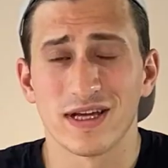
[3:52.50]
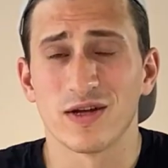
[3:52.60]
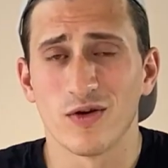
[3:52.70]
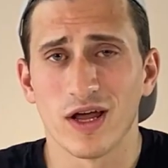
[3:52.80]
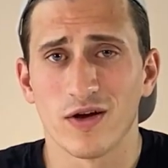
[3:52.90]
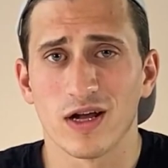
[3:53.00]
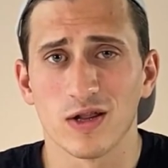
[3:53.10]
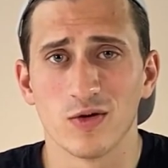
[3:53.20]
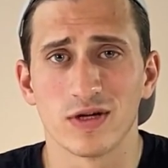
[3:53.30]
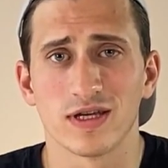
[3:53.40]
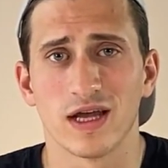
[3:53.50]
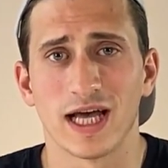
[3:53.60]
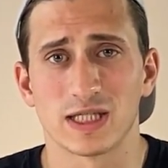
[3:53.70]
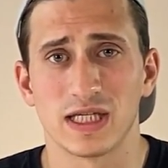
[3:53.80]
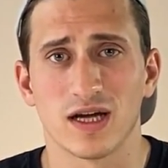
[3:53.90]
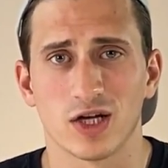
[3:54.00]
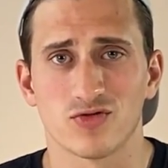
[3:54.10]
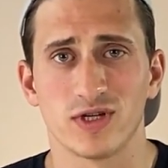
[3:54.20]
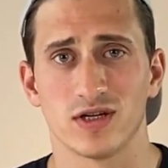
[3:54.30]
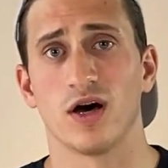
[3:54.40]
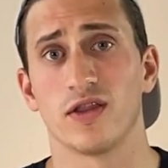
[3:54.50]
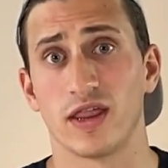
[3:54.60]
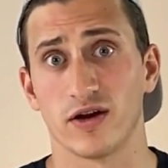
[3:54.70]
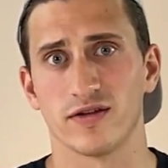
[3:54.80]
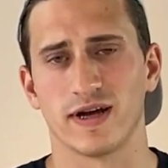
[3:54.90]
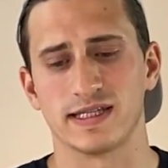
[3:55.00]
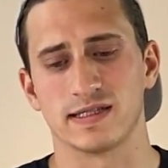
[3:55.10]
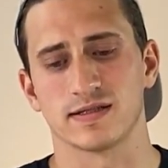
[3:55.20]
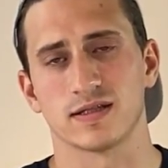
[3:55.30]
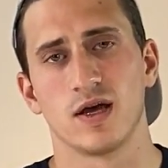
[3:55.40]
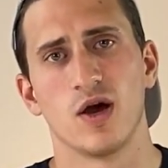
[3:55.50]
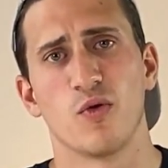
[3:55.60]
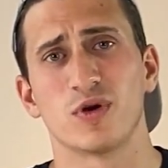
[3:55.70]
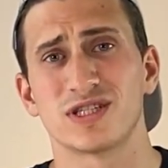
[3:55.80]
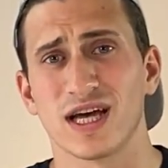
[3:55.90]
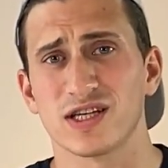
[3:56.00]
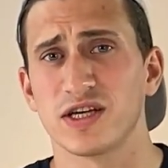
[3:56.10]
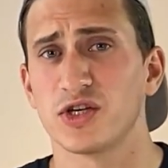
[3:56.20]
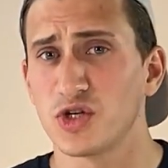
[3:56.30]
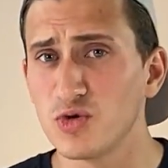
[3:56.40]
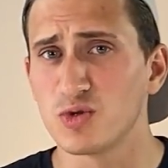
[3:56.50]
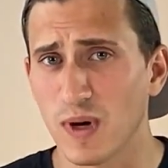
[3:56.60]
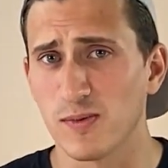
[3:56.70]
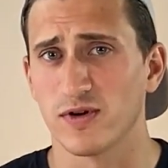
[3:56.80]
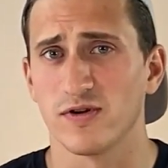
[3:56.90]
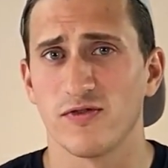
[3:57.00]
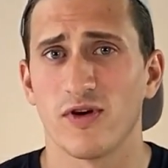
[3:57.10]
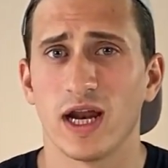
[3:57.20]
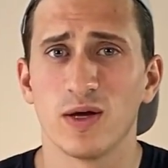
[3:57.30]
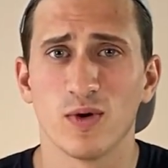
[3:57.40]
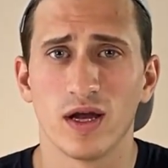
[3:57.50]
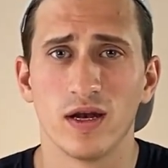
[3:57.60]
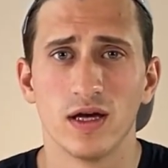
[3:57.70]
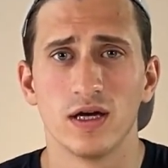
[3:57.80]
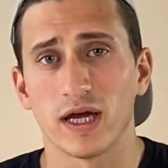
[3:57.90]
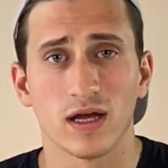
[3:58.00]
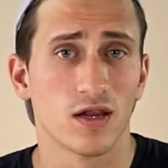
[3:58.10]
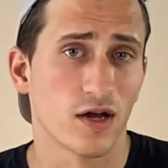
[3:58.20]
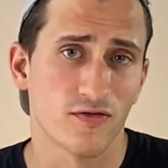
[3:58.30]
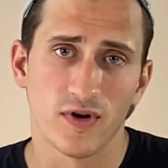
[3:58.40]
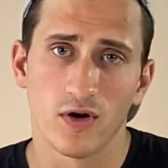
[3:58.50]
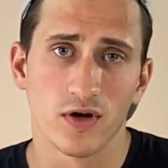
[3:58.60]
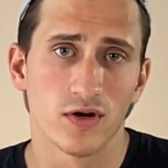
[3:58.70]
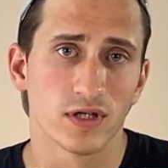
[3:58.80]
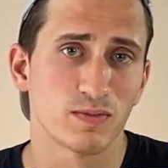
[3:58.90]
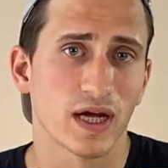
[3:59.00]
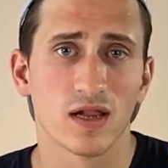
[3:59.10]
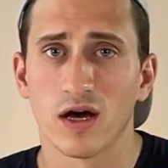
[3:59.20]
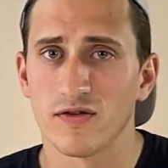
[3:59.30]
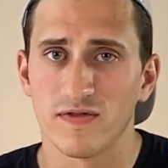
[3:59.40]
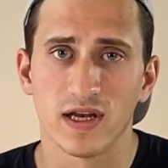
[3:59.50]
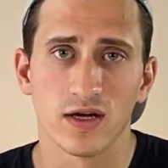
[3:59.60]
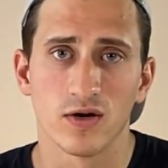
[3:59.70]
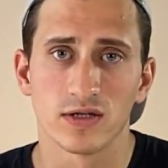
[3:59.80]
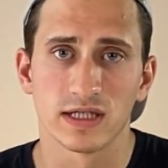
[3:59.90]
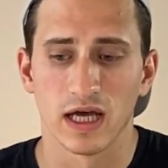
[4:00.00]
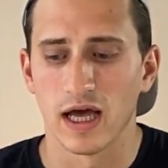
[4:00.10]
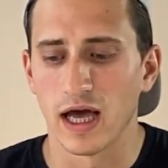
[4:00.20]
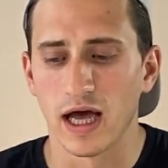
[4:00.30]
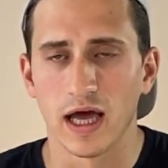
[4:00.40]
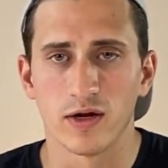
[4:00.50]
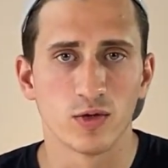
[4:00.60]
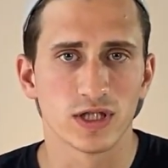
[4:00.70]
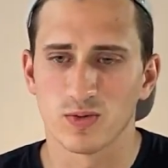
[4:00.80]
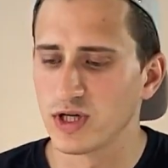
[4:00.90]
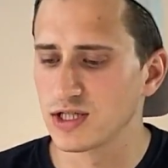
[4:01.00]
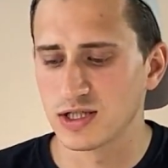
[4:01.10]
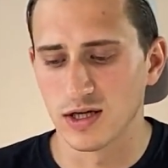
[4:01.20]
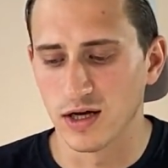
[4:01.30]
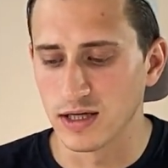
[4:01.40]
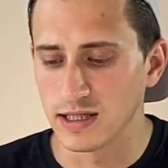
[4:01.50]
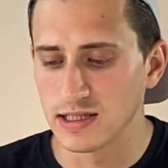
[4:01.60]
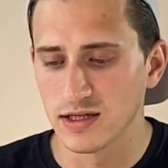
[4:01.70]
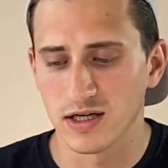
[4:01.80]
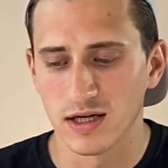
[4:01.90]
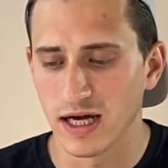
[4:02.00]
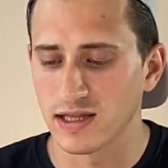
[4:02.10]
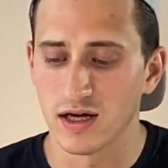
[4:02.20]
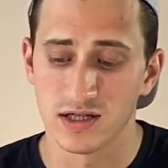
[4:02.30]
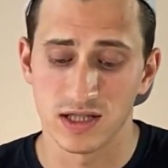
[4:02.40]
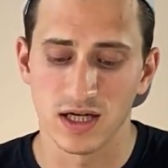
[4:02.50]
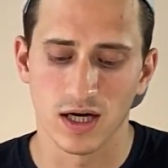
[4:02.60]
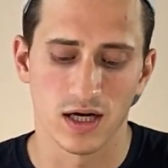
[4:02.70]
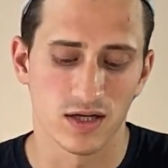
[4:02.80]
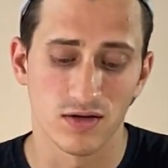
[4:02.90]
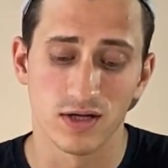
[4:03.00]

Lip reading: they don't include SD cards reader on their devices, which is actually a huge bummer for anyone making a lot of photos, making a lot of videos, and who just wishes to easily connect their SD card to